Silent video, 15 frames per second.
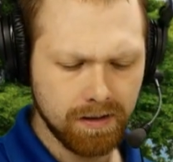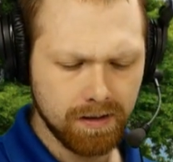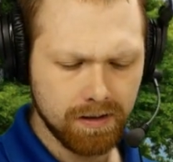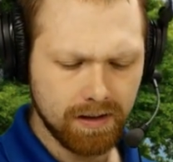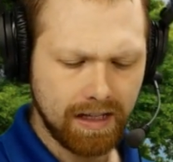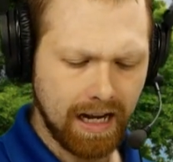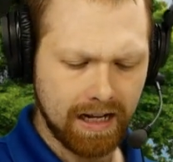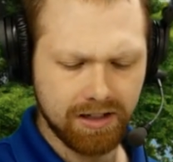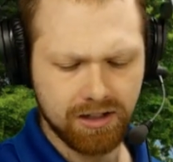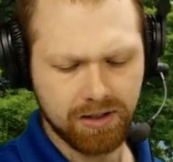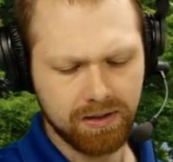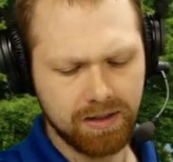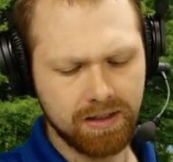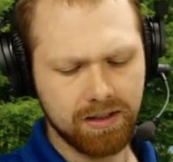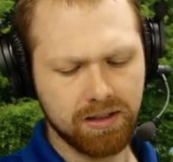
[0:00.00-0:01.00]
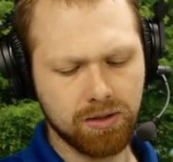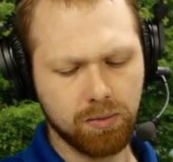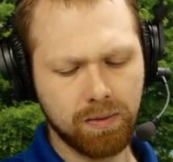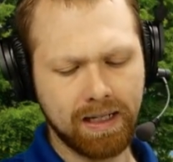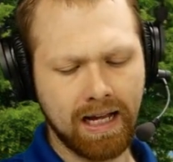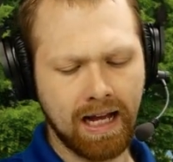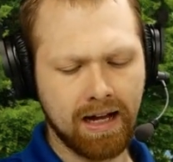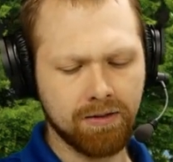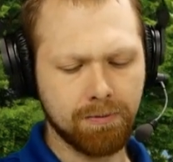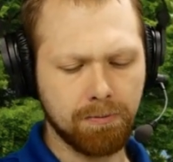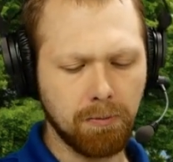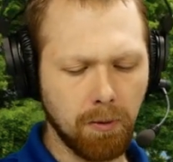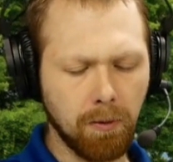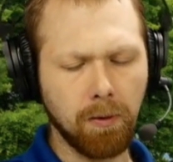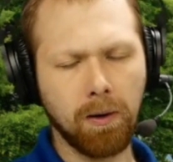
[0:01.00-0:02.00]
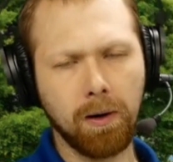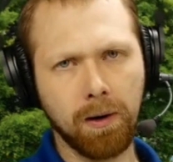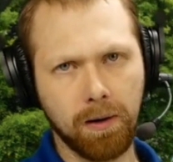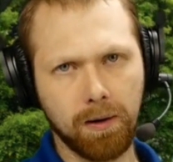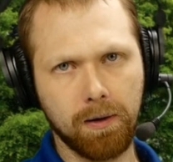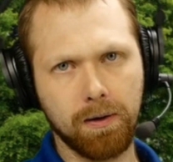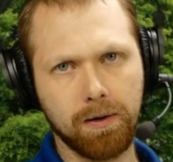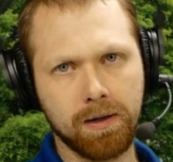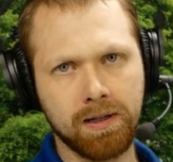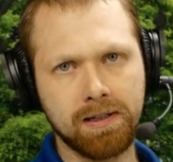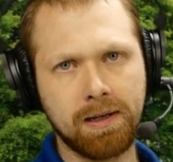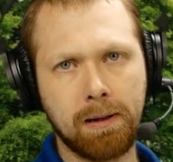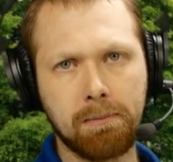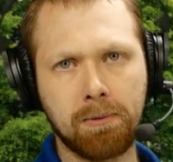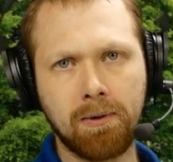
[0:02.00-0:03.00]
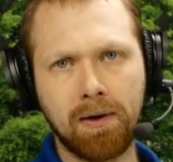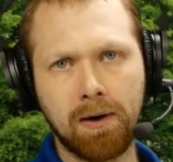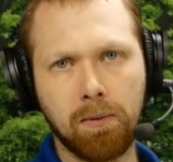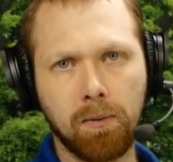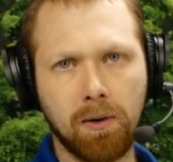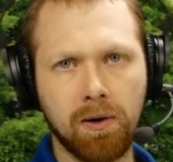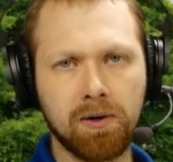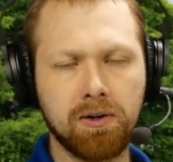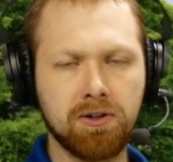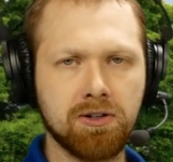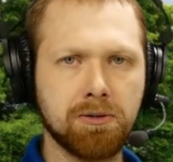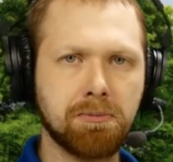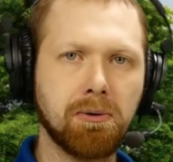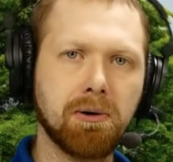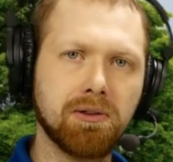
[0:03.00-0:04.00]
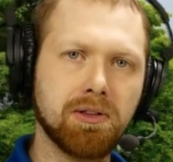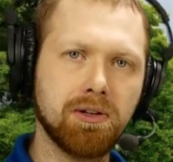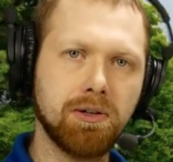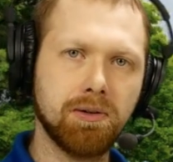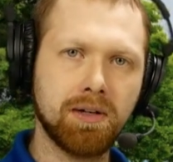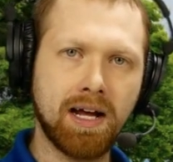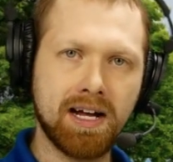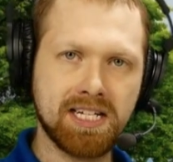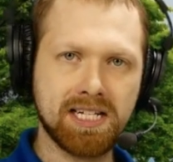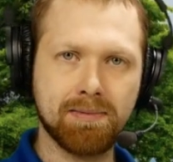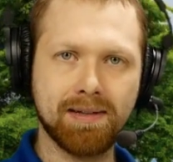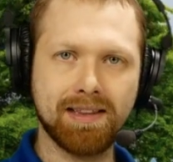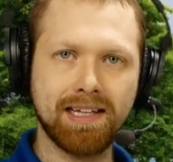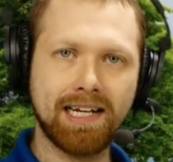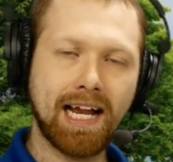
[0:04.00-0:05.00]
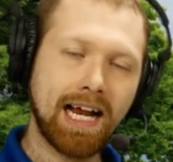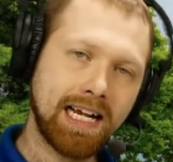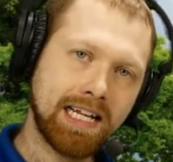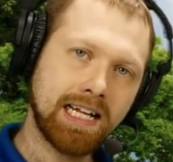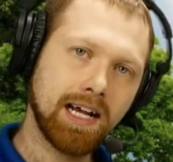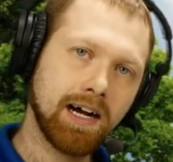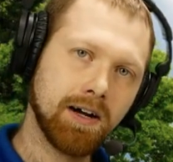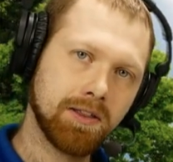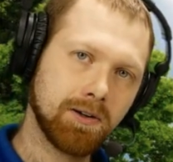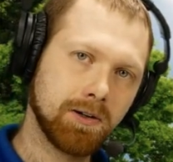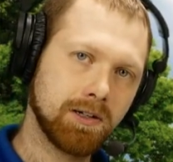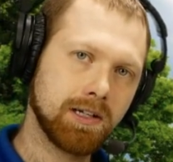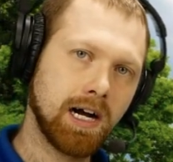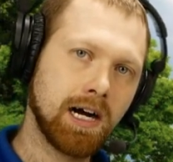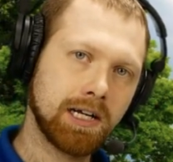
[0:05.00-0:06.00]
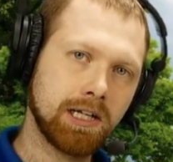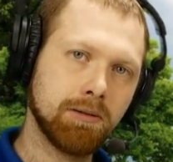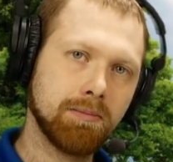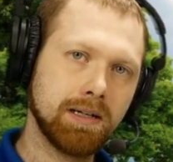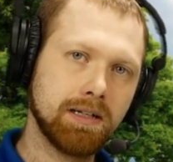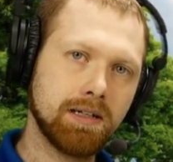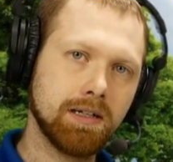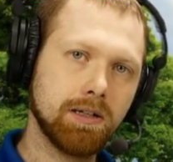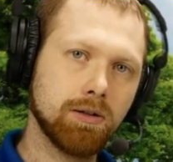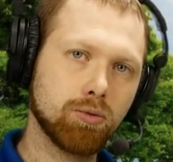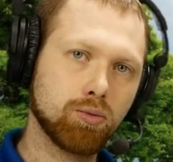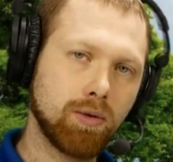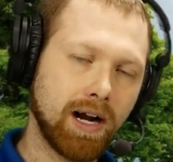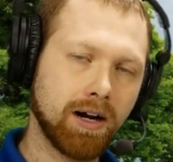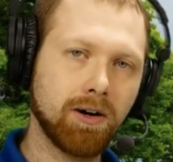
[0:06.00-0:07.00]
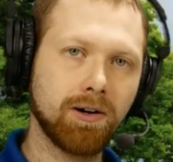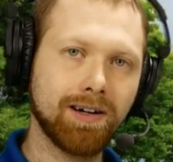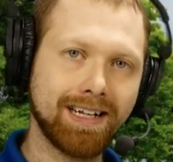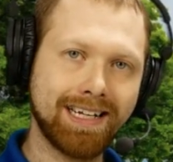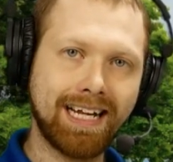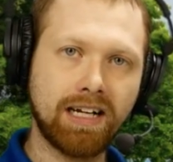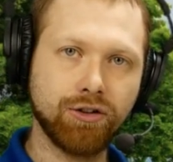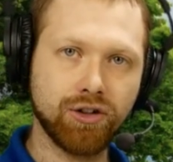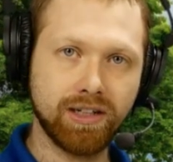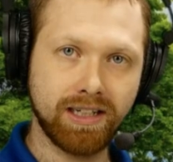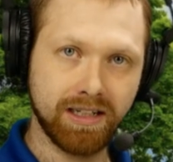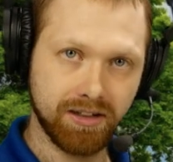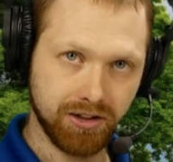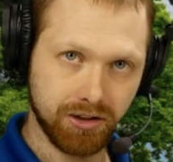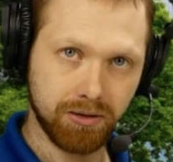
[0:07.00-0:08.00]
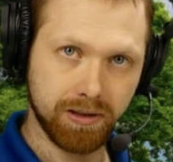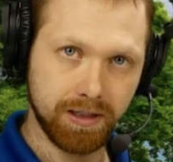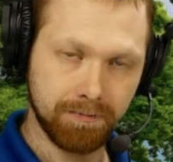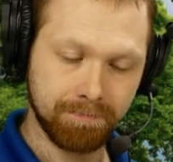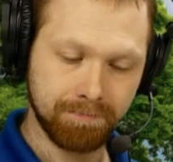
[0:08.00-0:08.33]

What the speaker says: The answer is we have more contemporary work to support the New Testament than any other documented record in ancient history.